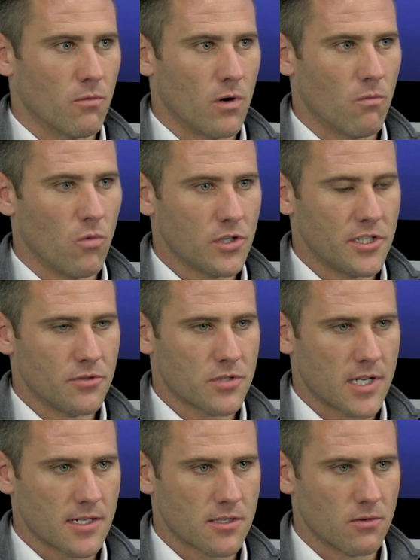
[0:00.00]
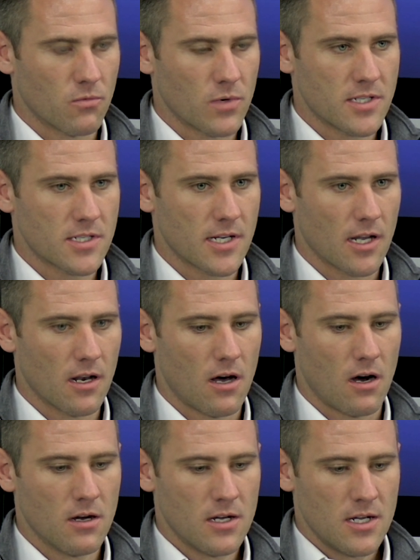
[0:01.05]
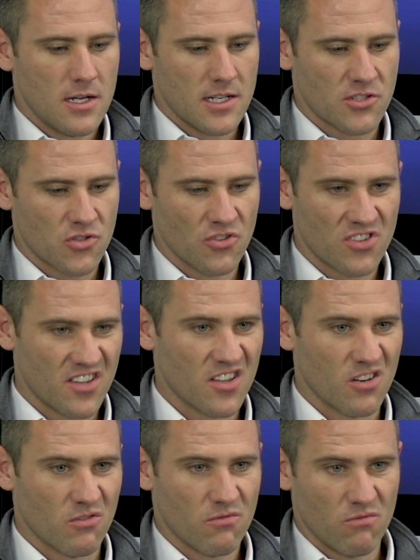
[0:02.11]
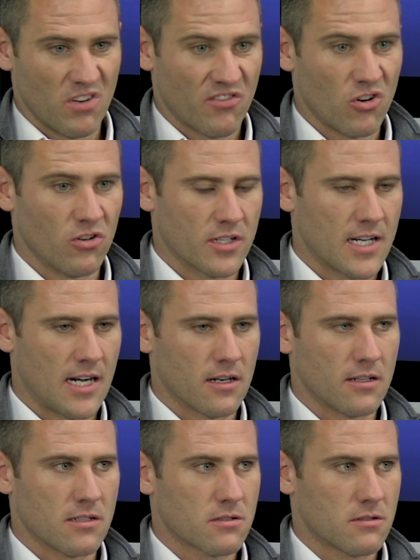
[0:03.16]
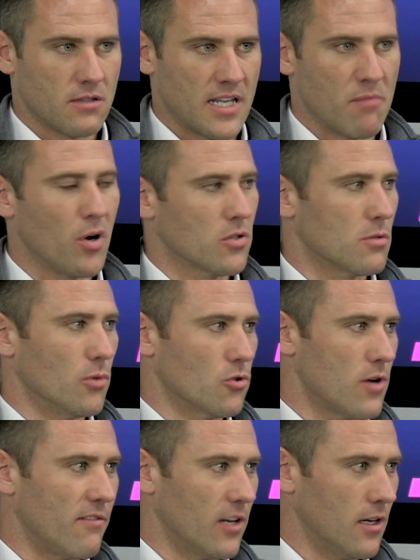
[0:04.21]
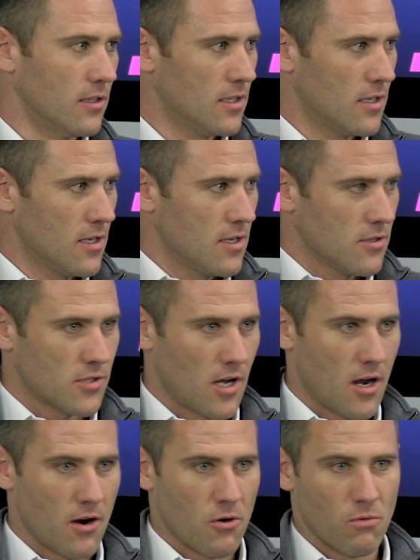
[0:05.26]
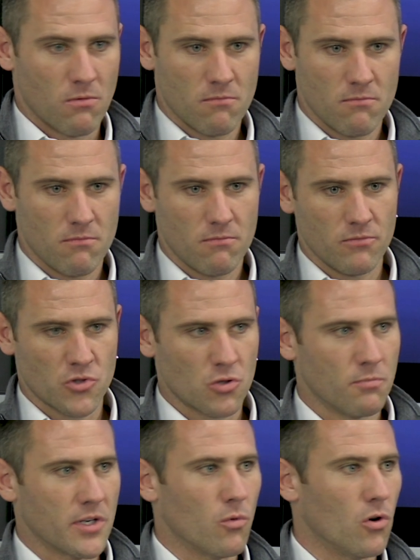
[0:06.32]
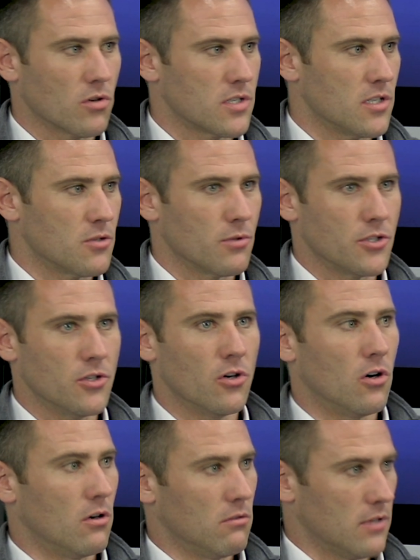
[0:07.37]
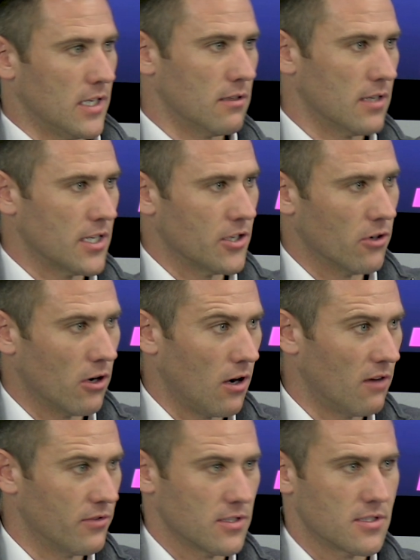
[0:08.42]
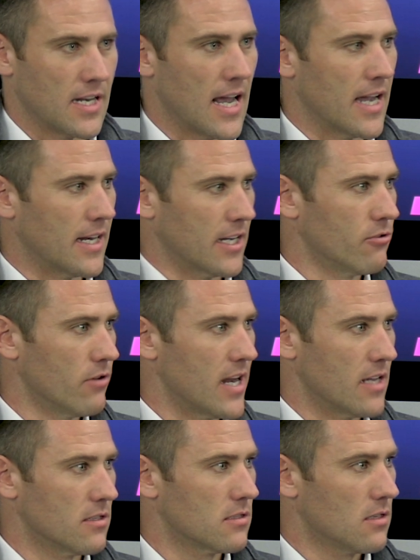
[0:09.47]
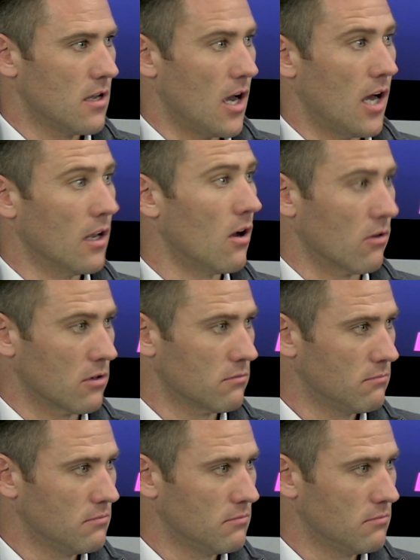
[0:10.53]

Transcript: And one use case that we see a lot is something that we've coined kind of the impossible traveler. So somebody walks into a door in your office today and it creates a log.